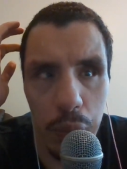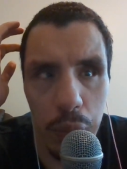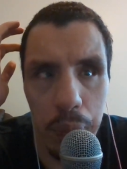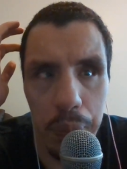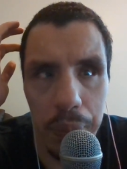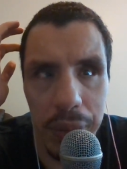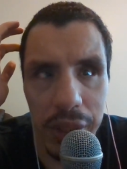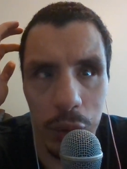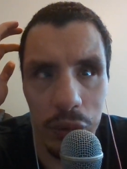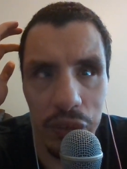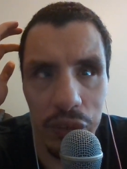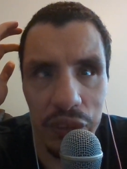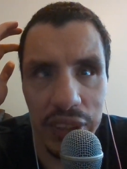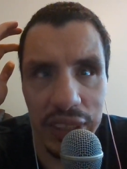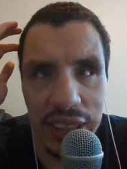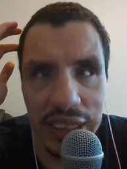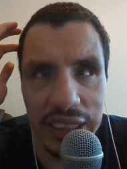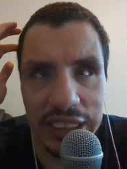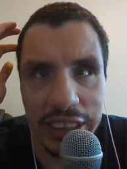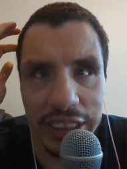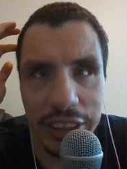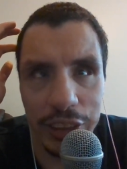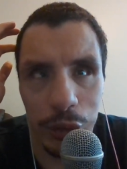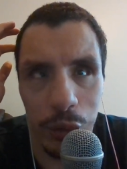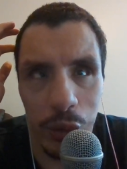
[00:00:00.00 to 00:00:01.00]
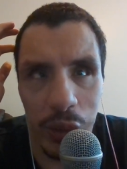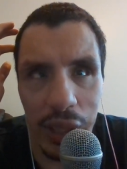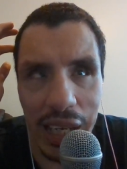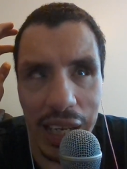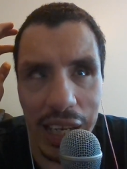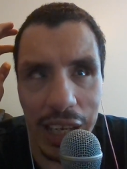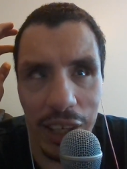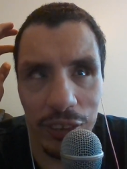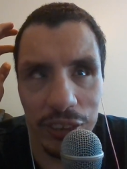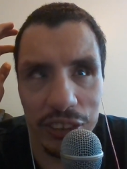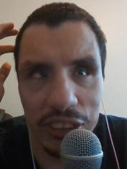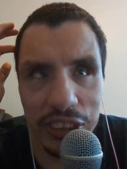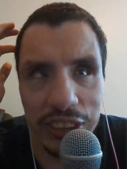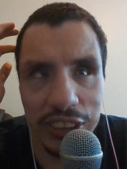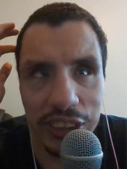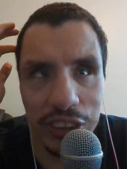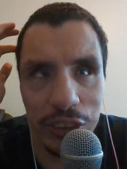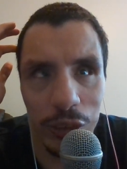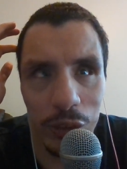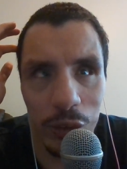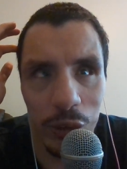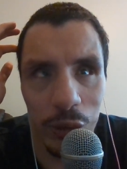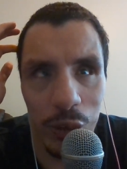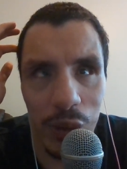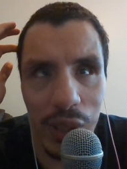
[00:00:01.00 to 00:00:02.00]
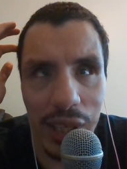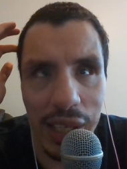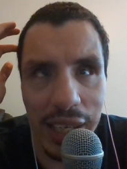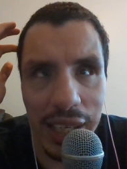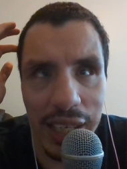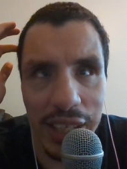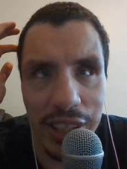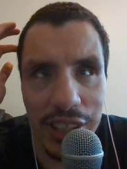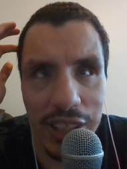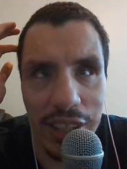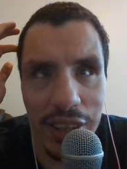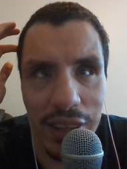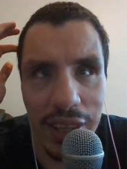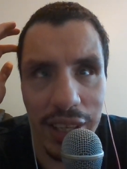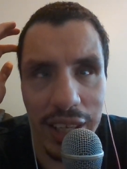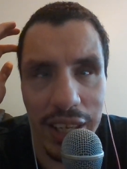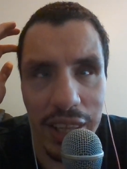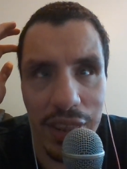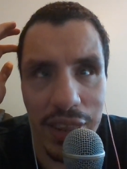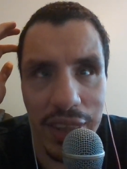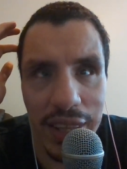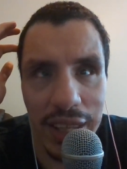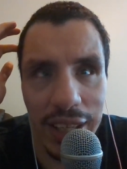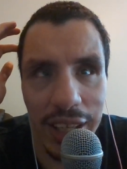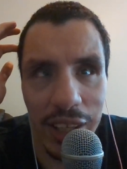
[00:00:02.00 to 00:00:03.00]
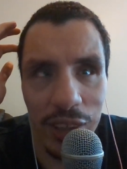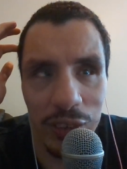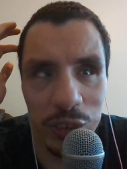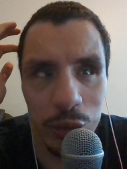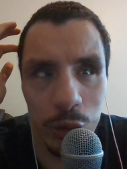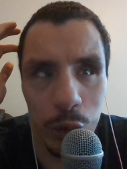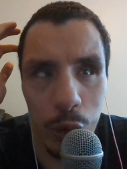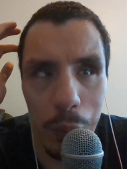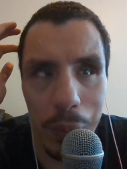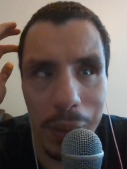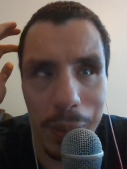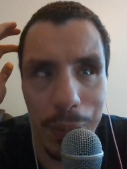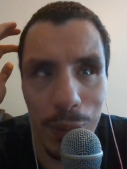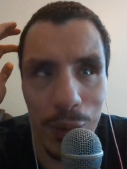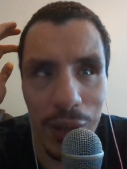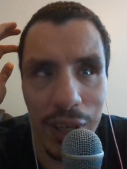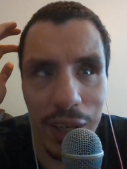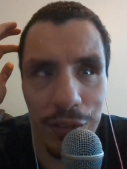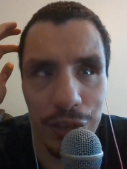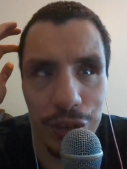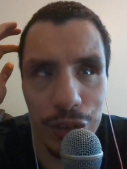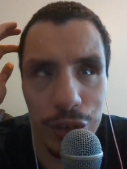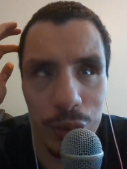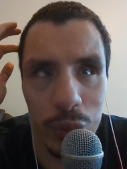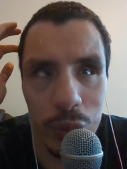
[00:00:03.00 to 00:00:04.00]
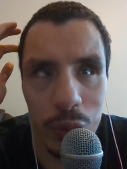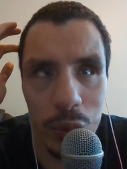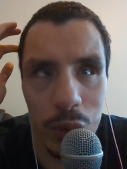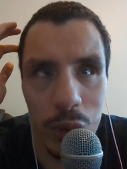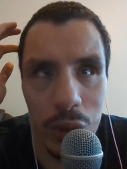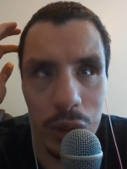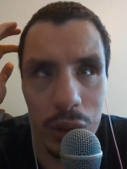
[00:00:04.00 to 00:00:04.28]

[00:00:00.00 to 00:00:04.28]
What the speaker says: buildings and or houses or anything else where people have to